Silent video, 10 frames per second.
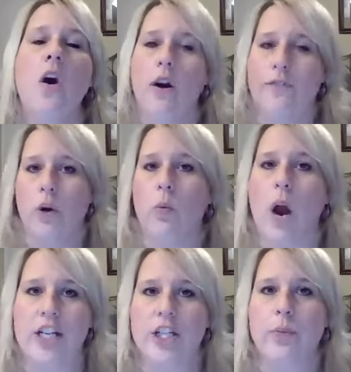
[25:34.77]
Or if you're
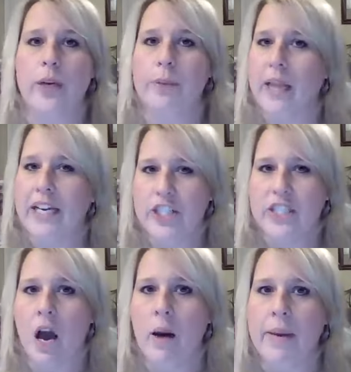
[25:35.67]
watching the replay,
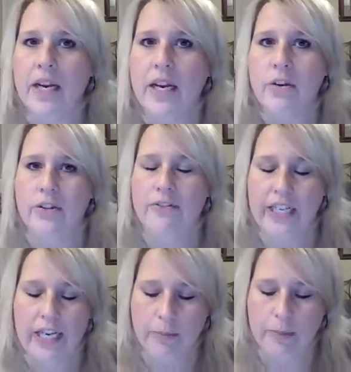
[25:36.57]
just comment under the
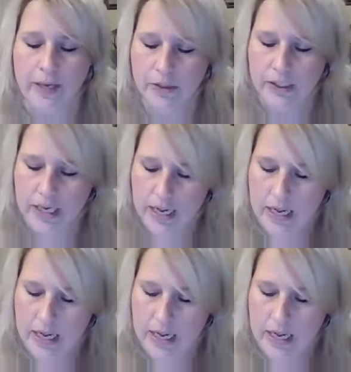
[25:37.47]
video post.